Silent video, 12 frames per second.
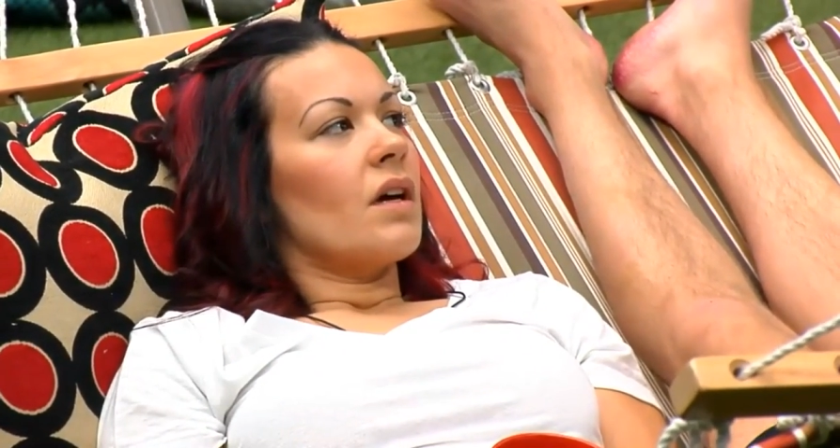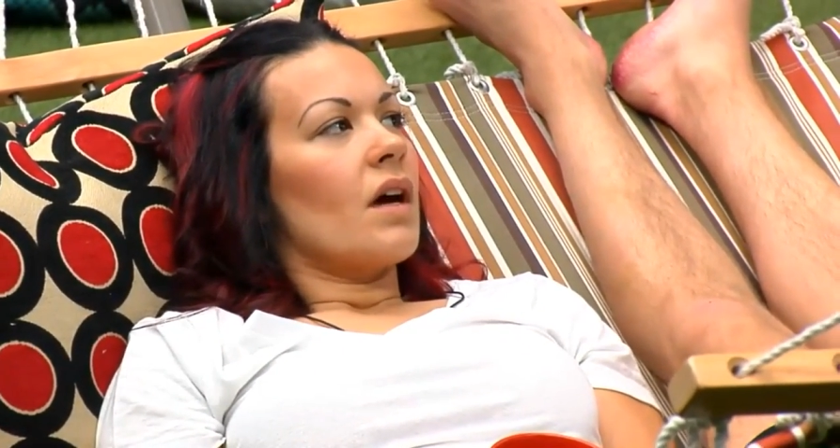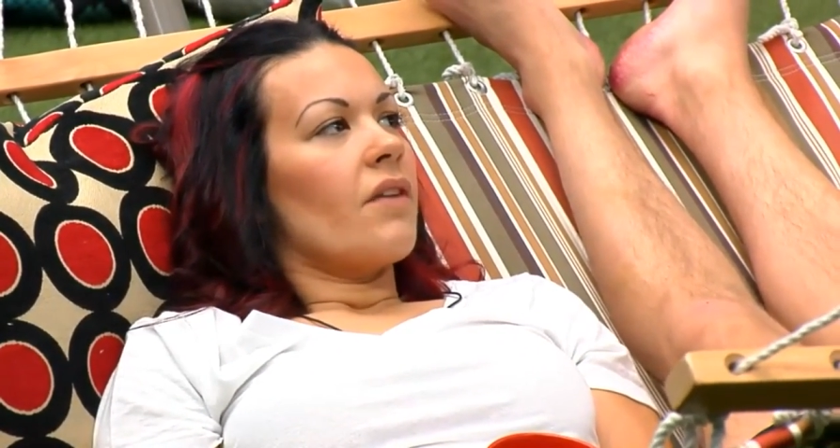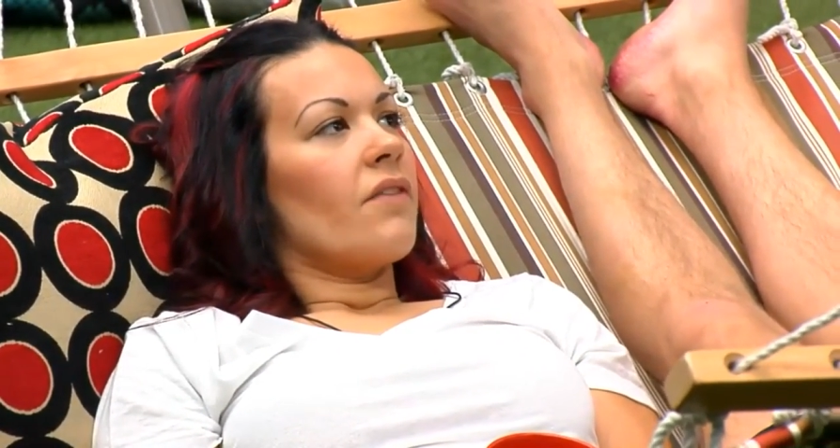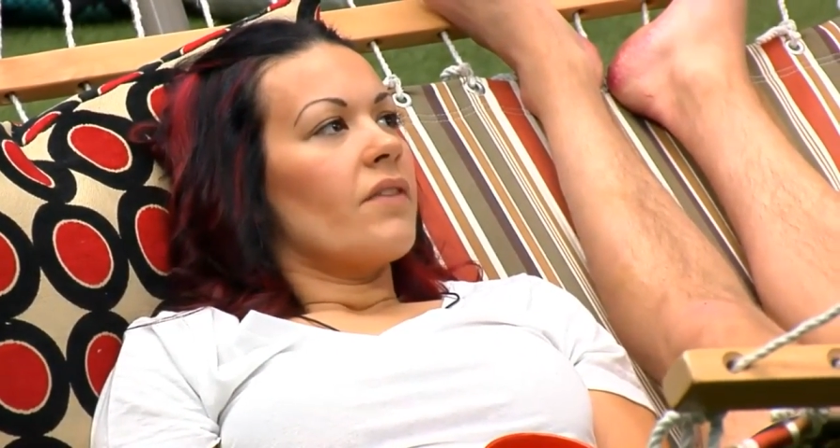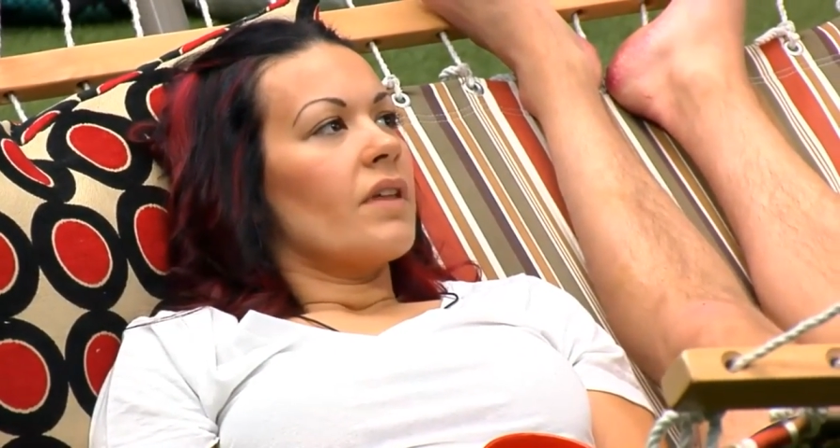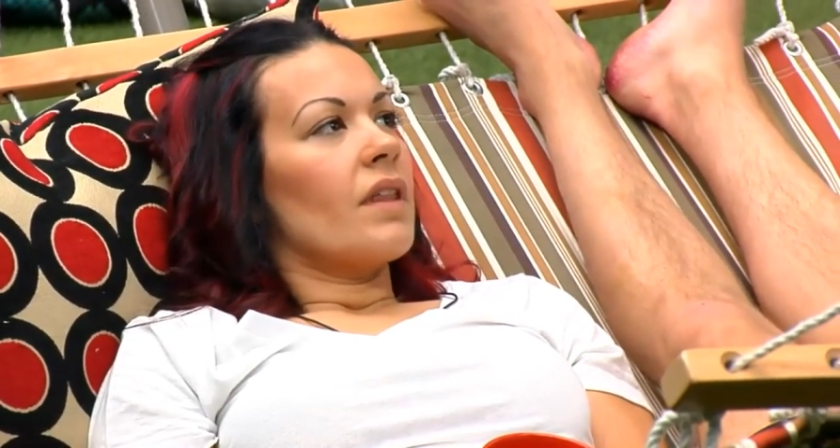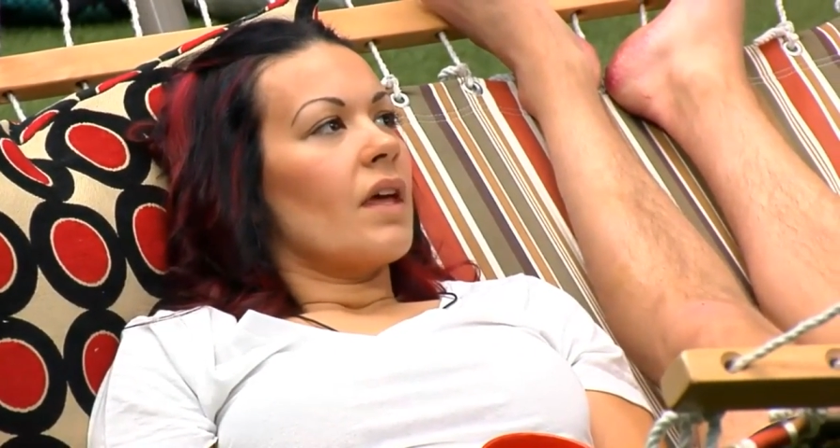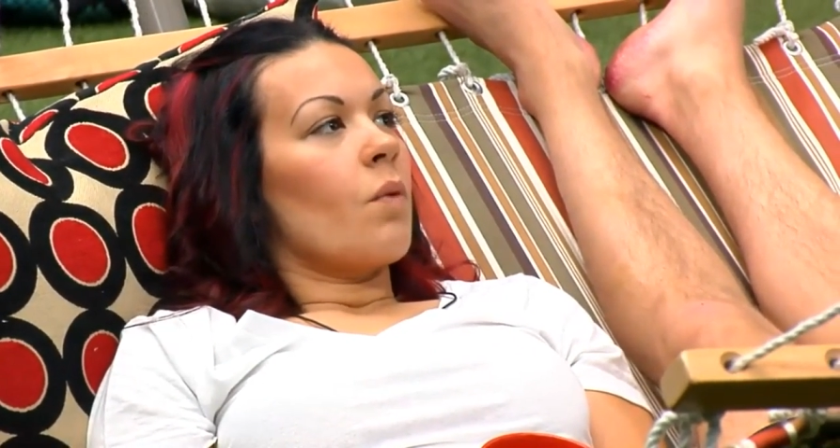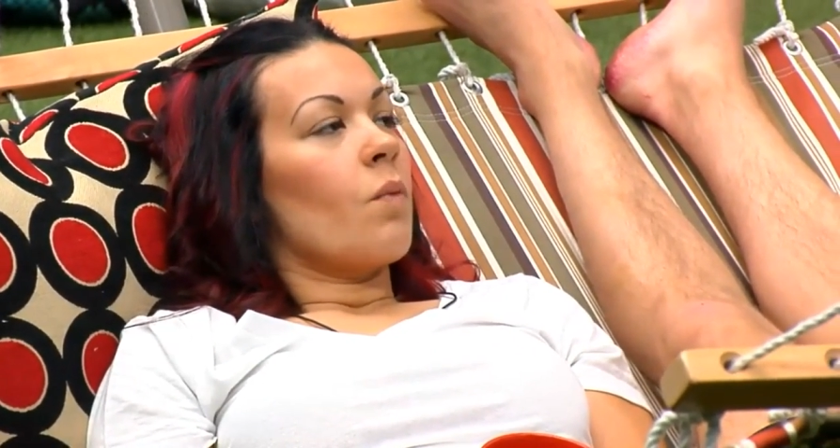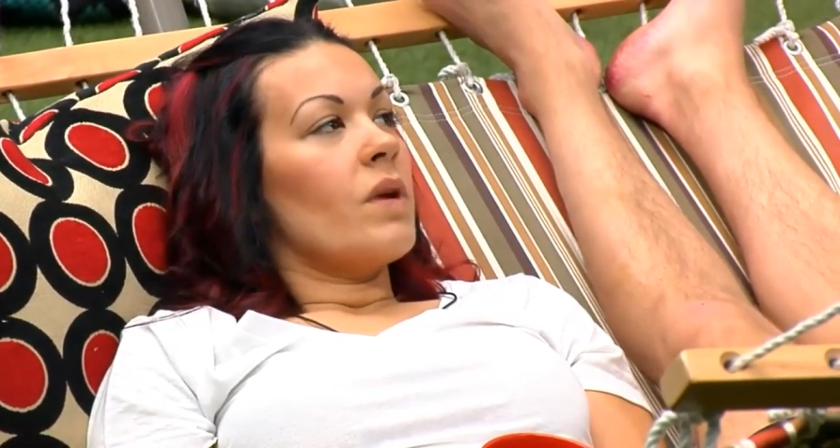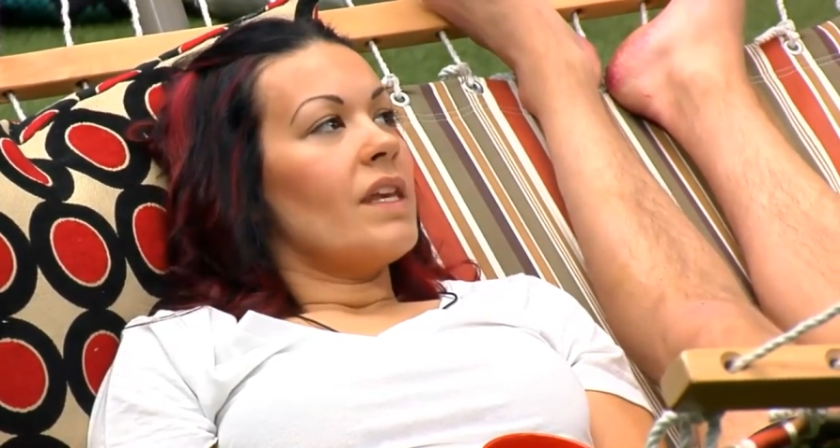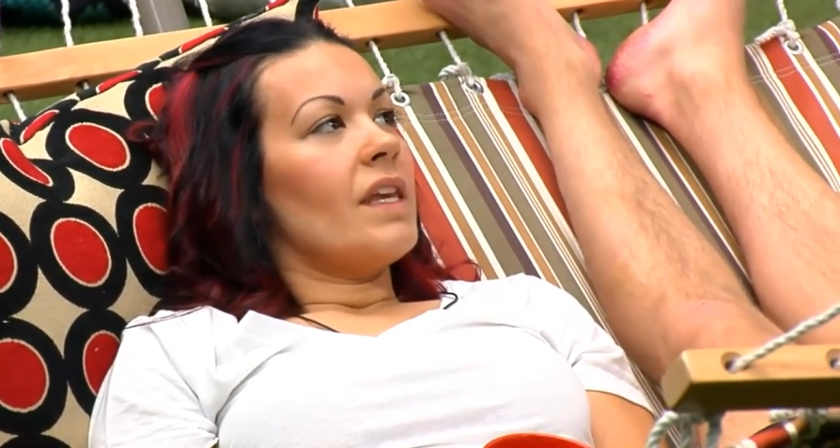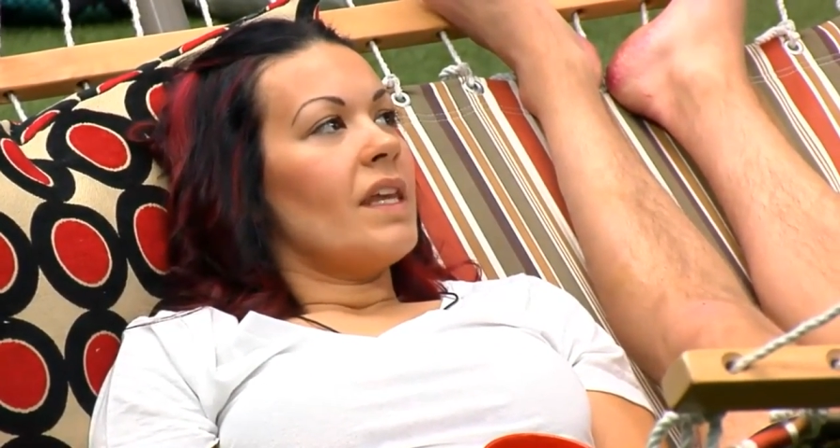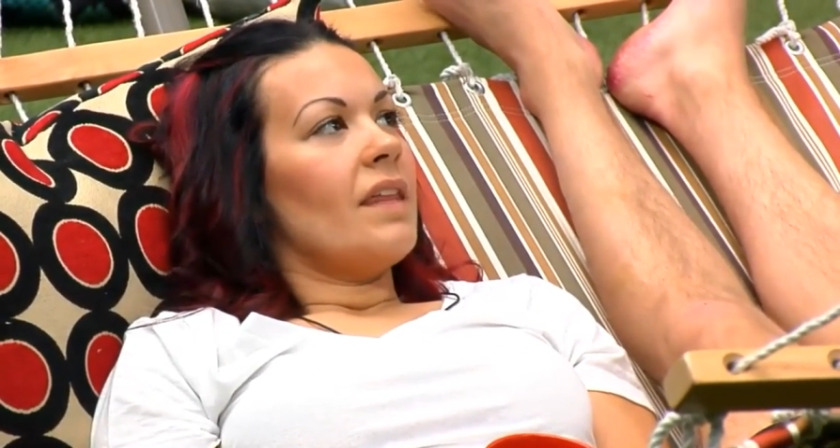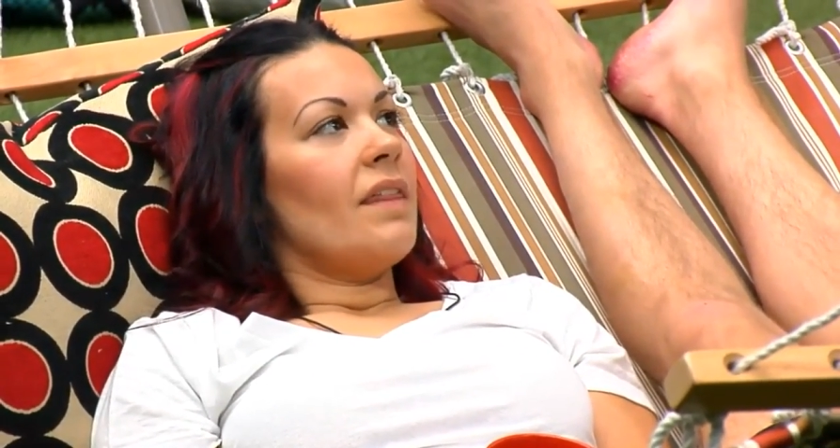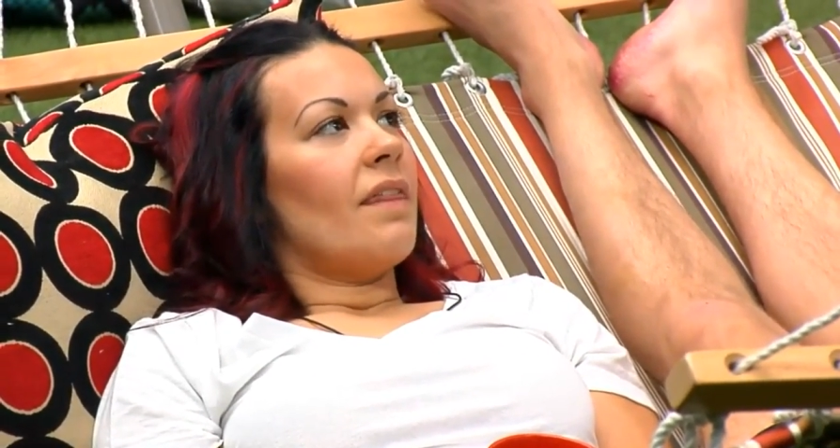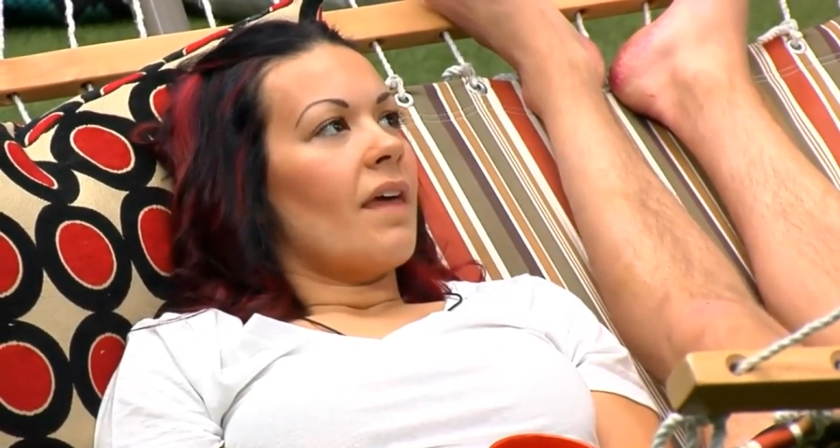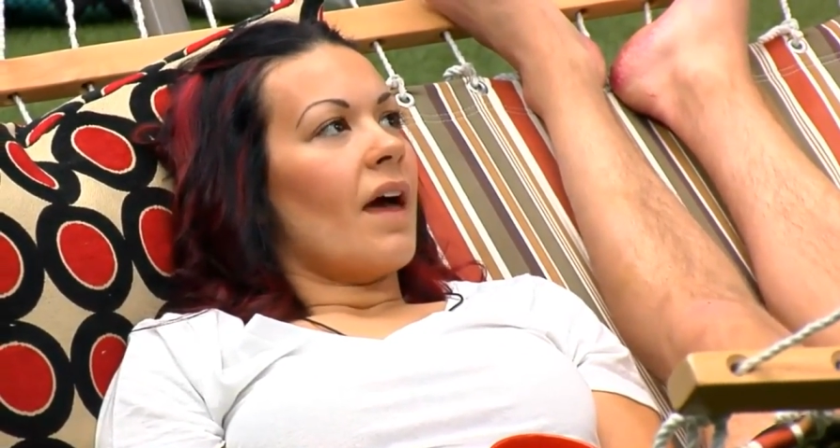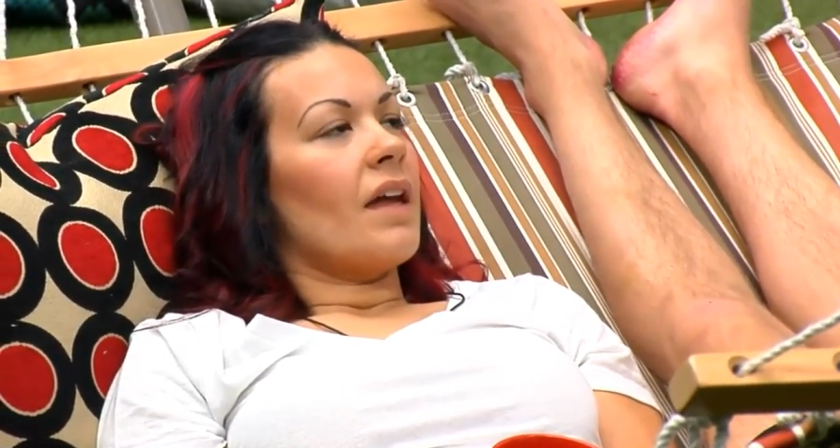I feel like we need that